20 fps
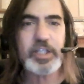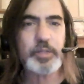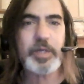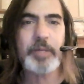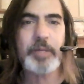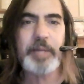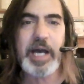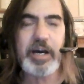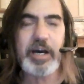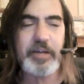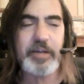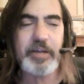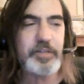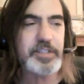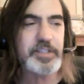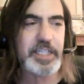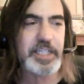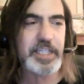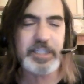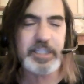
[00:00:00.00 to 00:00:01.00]
swear, pal, it
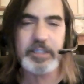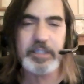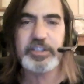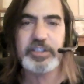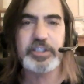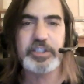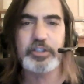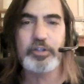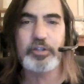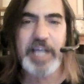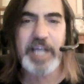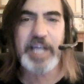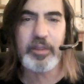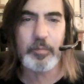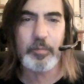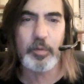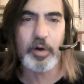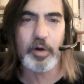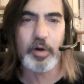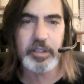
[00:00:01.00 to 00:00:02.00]
feels like it's your
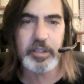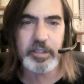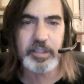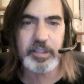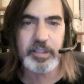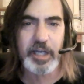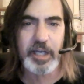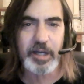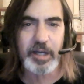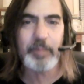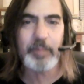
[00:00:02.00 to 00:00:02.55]
10th book. I